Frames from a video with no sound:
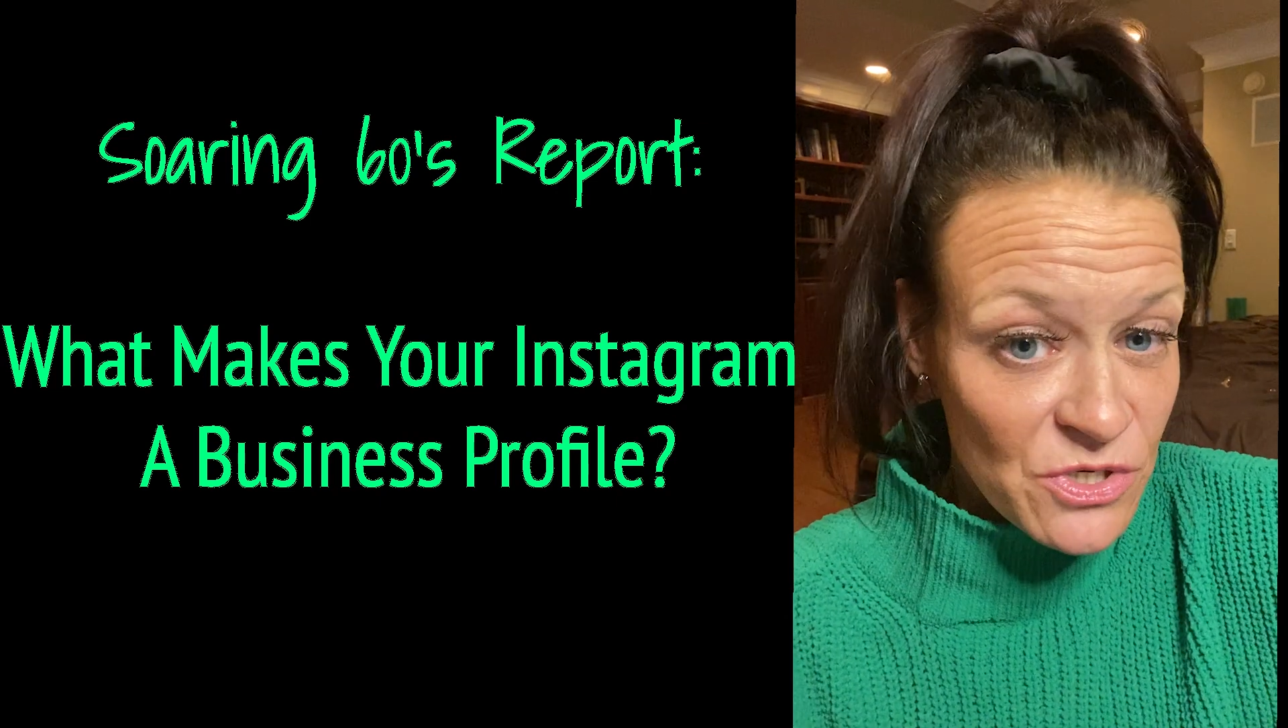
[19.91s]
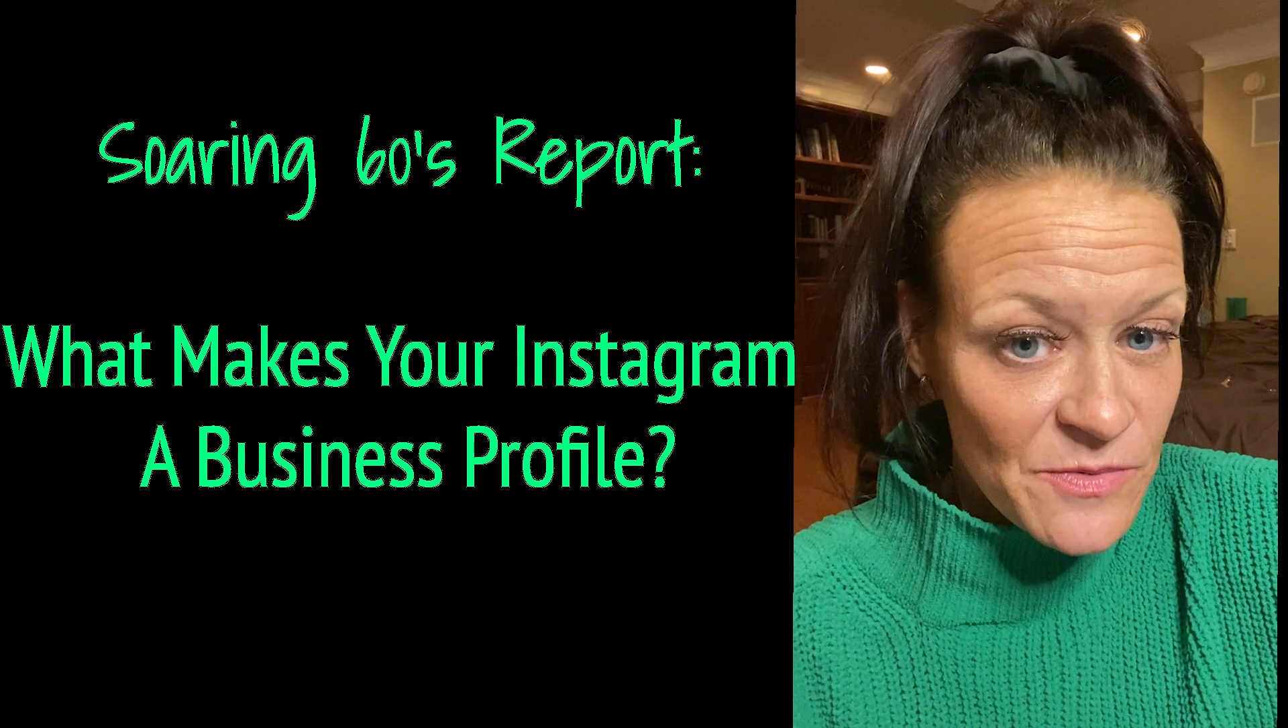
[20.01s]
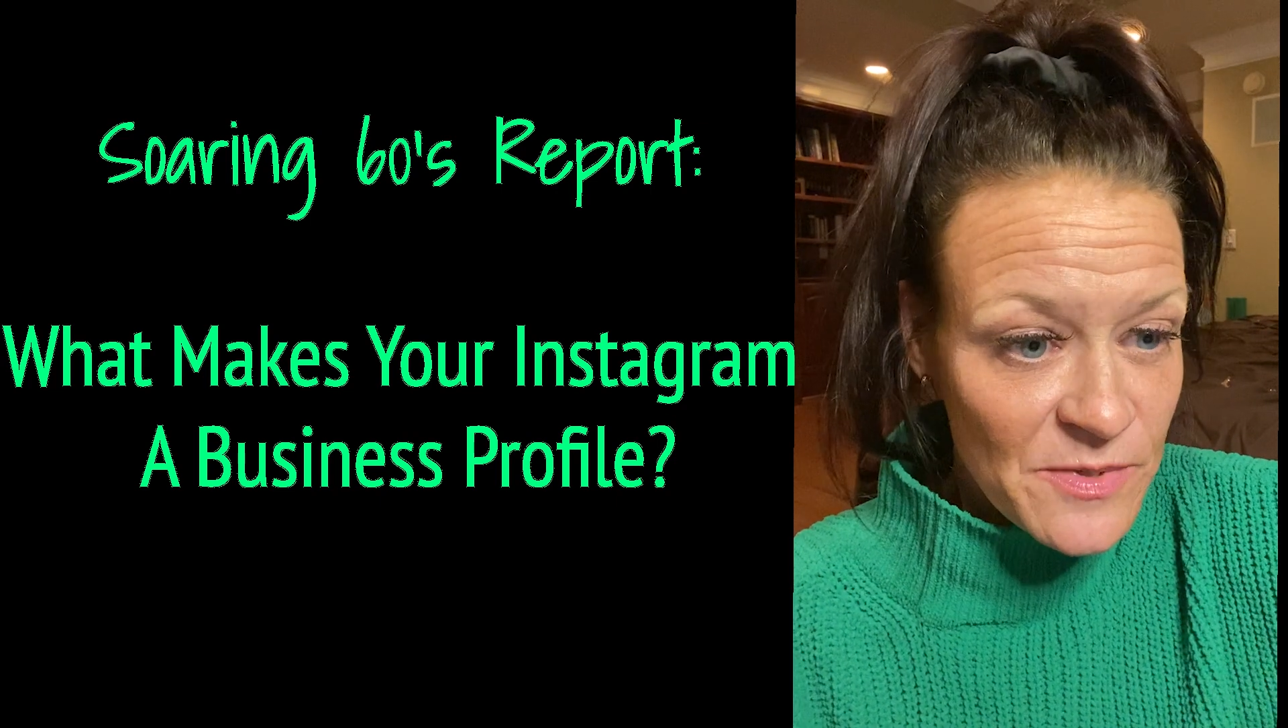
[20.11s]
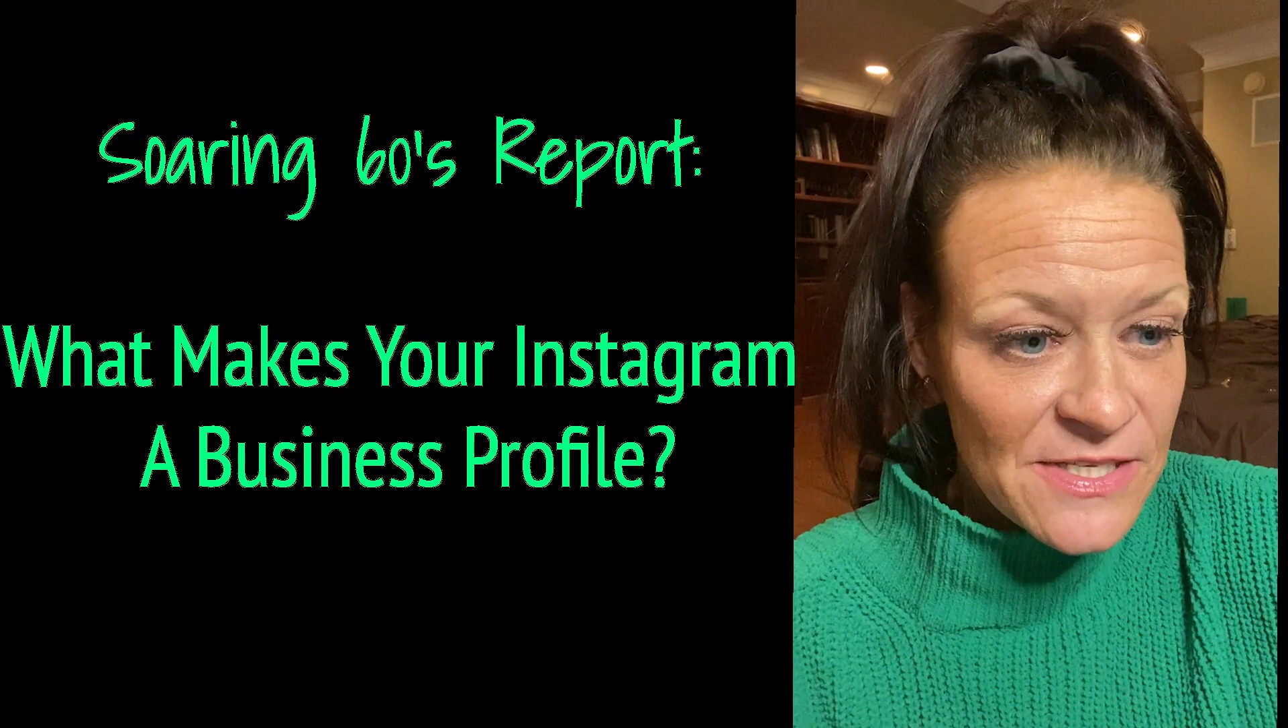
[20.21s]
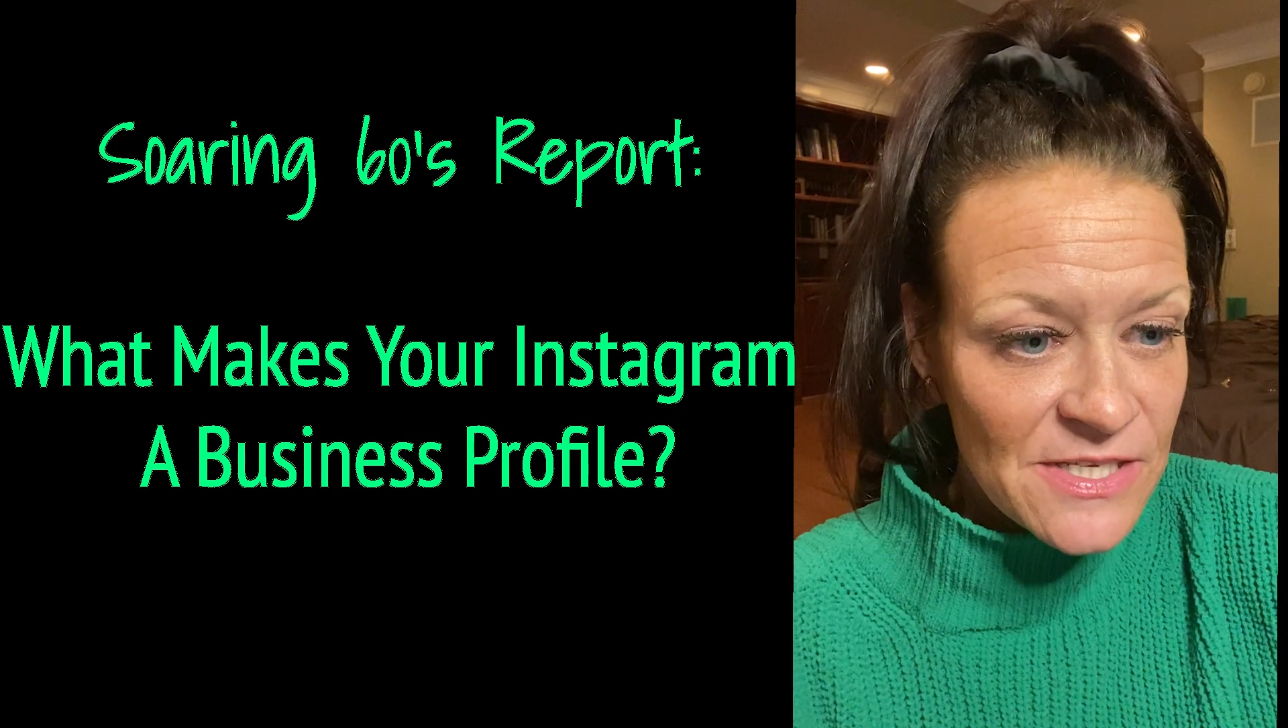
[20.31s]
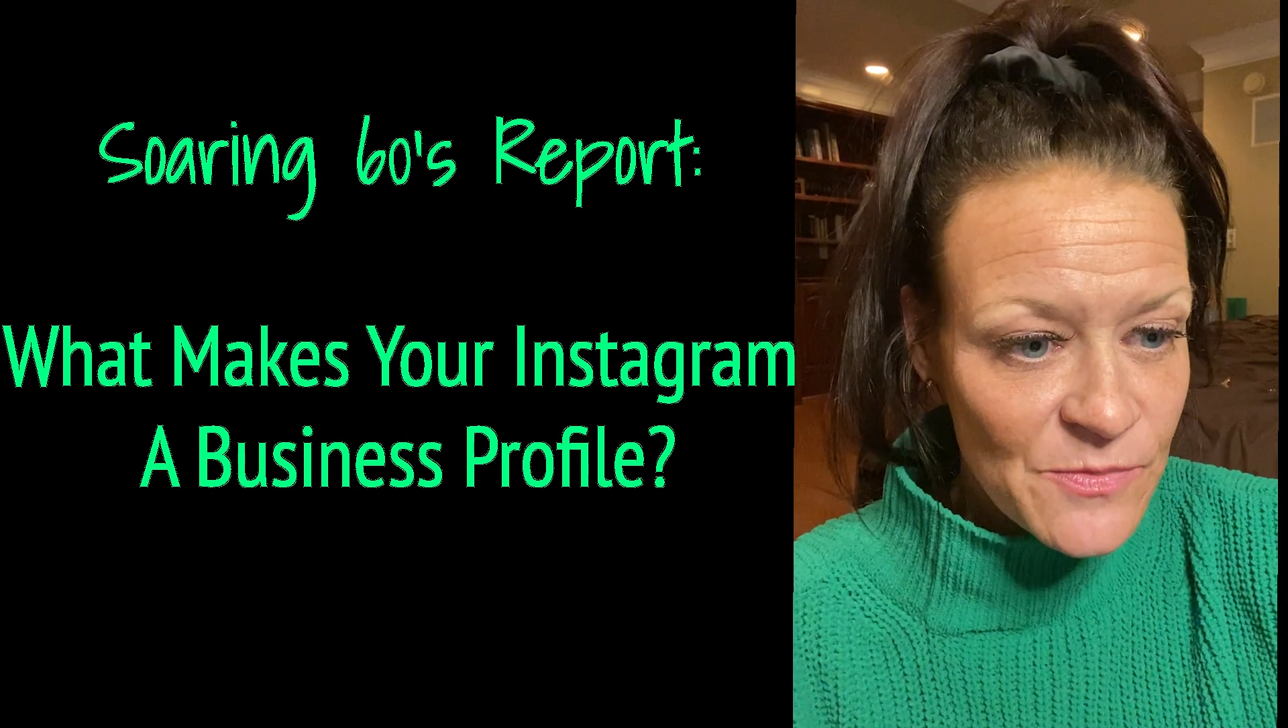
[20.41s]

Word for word: a business